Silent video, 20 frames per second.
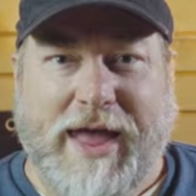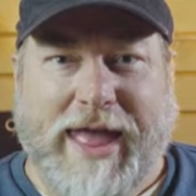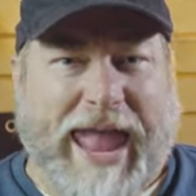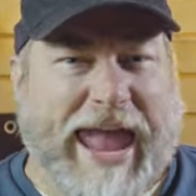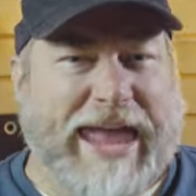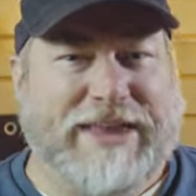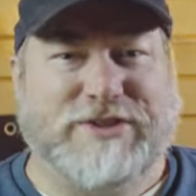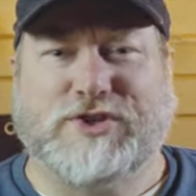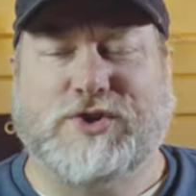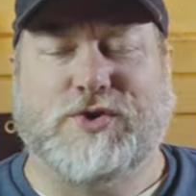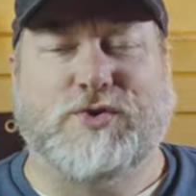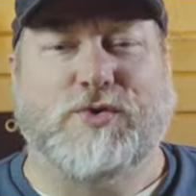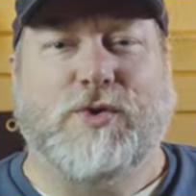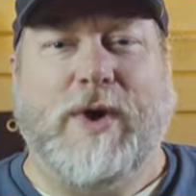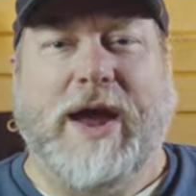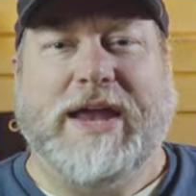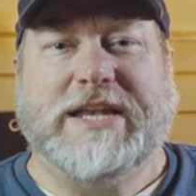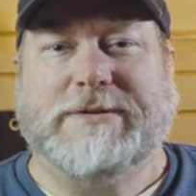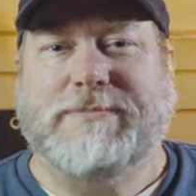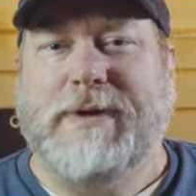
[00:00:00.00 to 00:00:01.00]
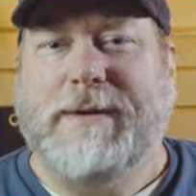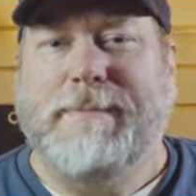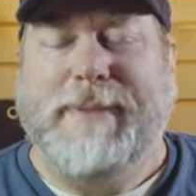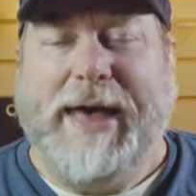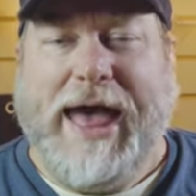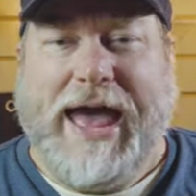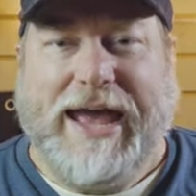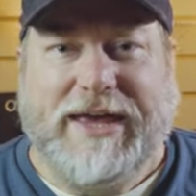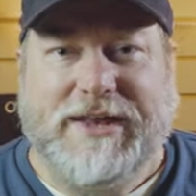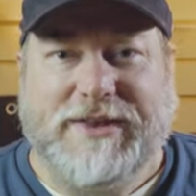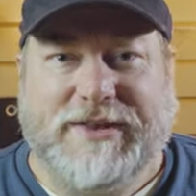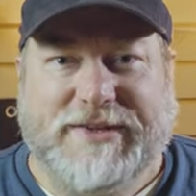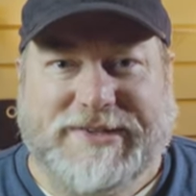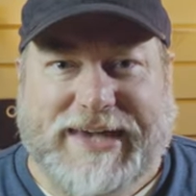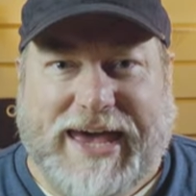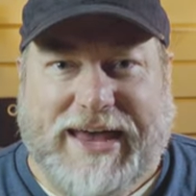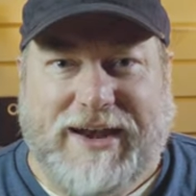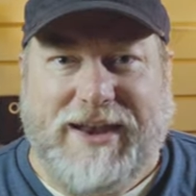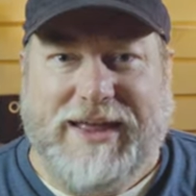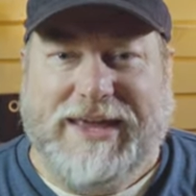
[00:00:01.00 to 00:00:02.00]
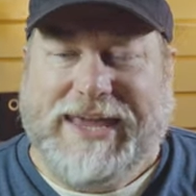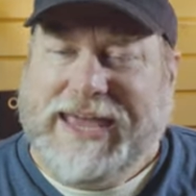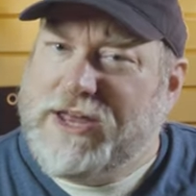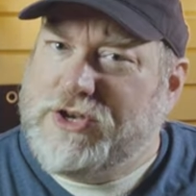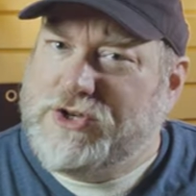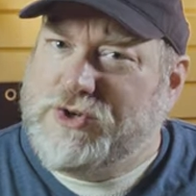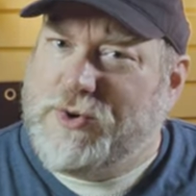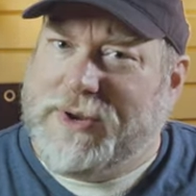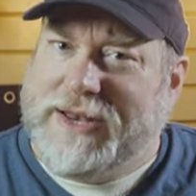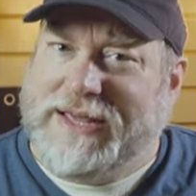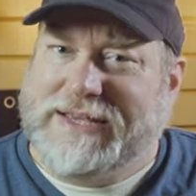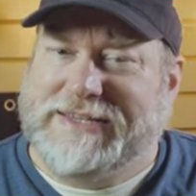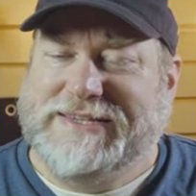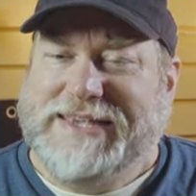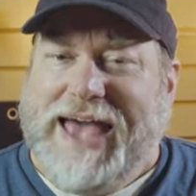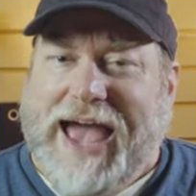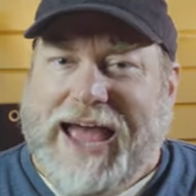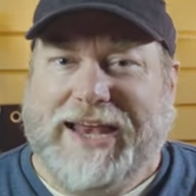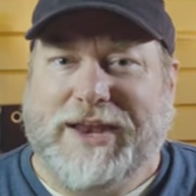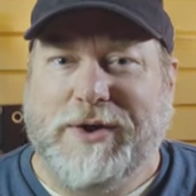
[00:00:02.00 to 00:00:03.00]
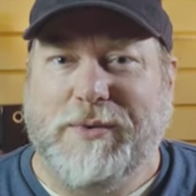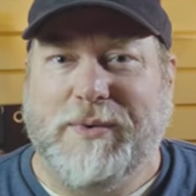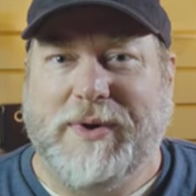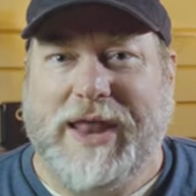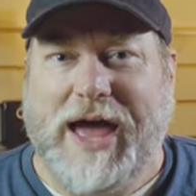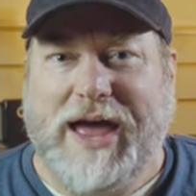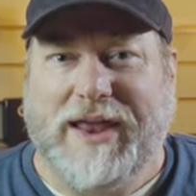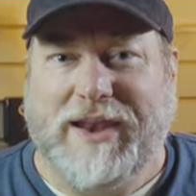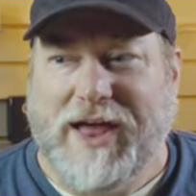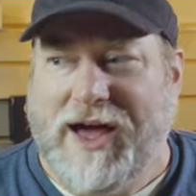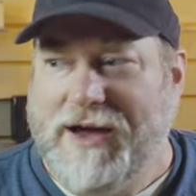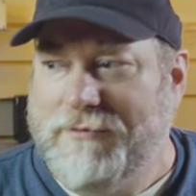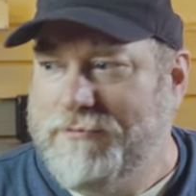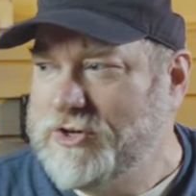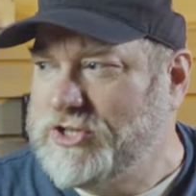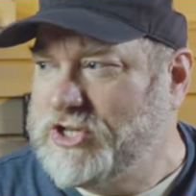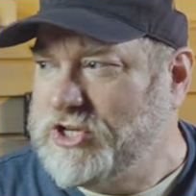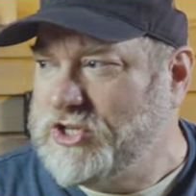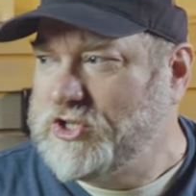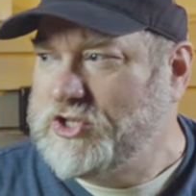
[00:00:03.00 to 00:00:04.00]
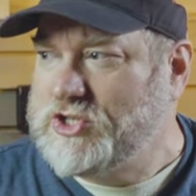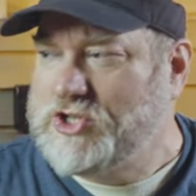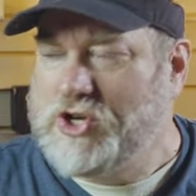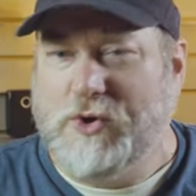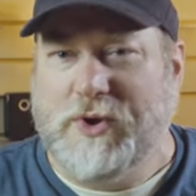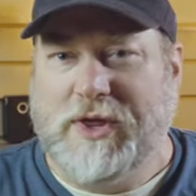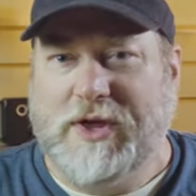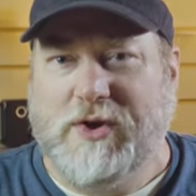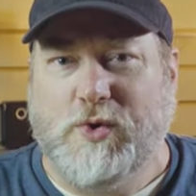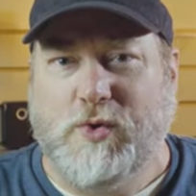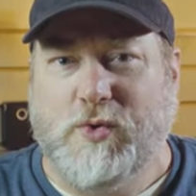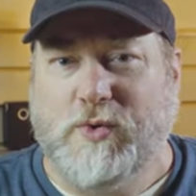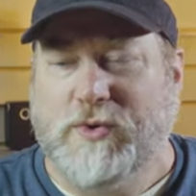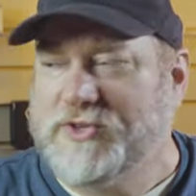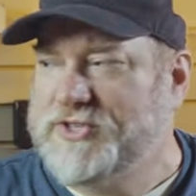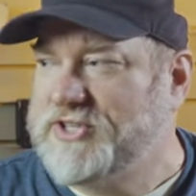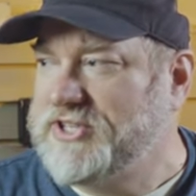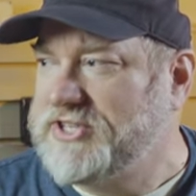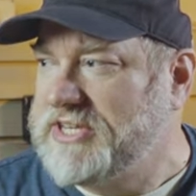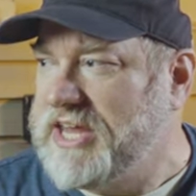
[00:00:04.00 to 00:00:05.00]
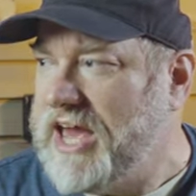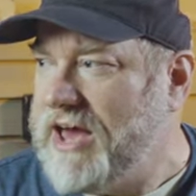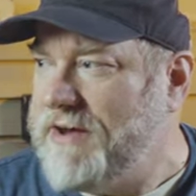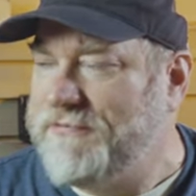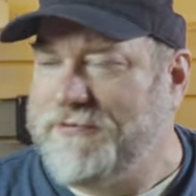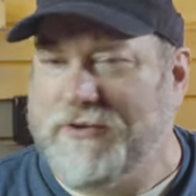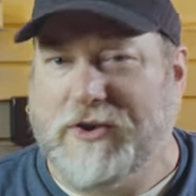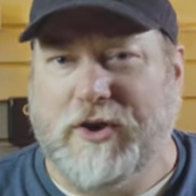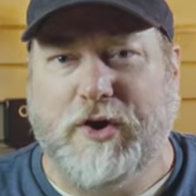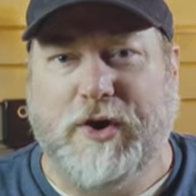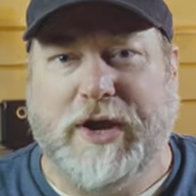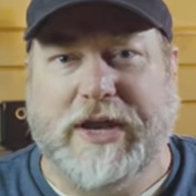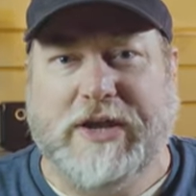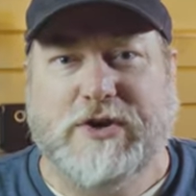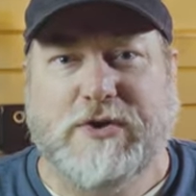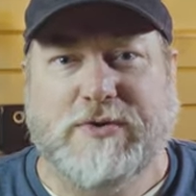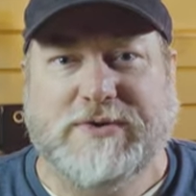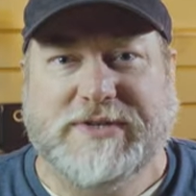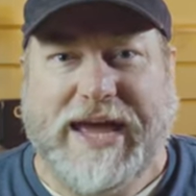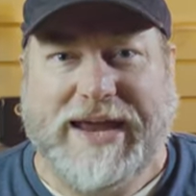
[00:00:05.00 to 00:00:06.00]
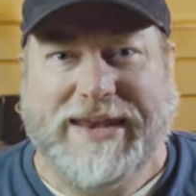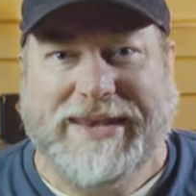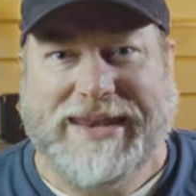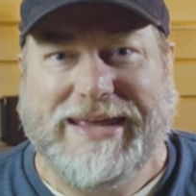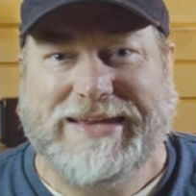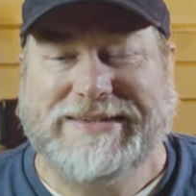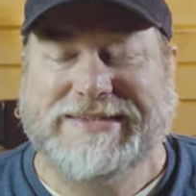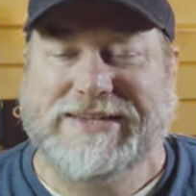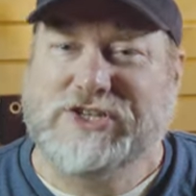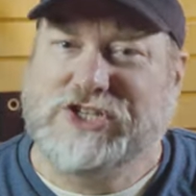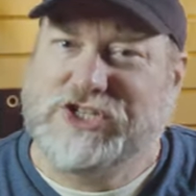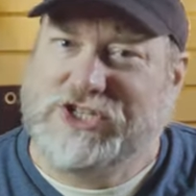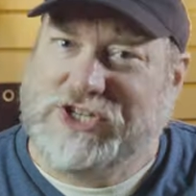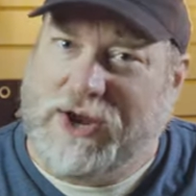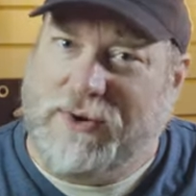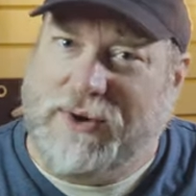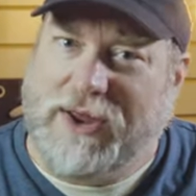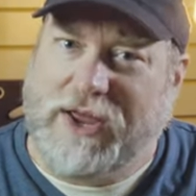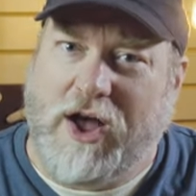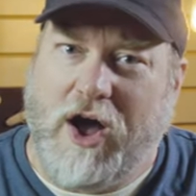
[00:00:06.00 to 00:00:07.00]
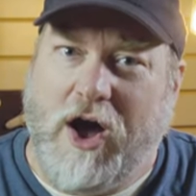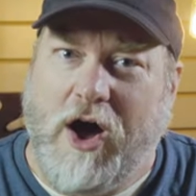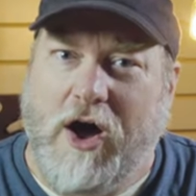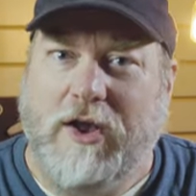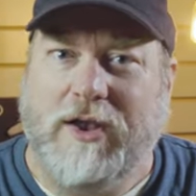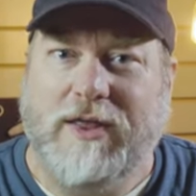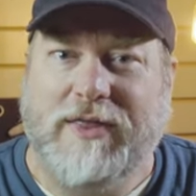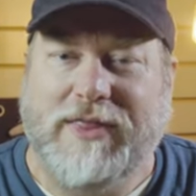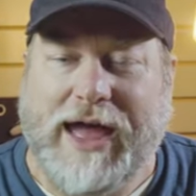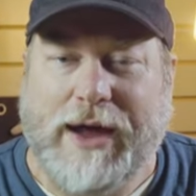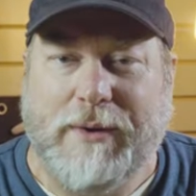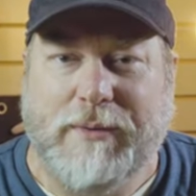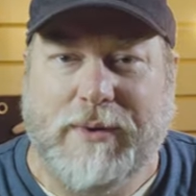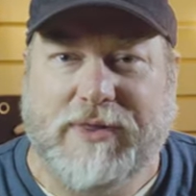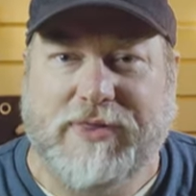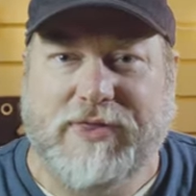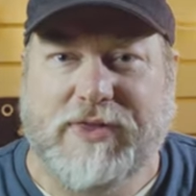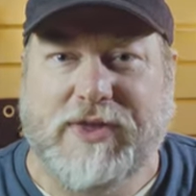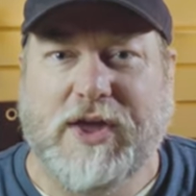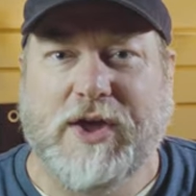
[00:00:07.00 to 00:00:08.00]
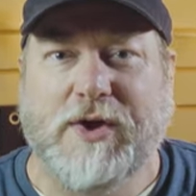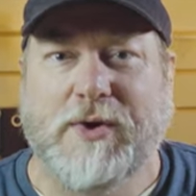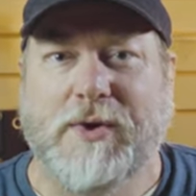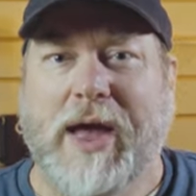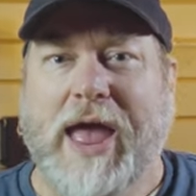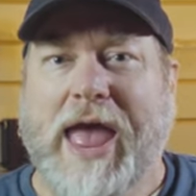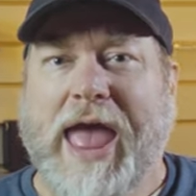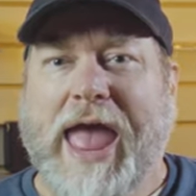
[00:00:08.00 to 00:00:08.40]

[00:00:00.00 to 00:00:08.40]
It's great to be back in the saddle again, doing exactly what I love, which is shooting cool stuff, learning new techniques, and sharing all of that with you.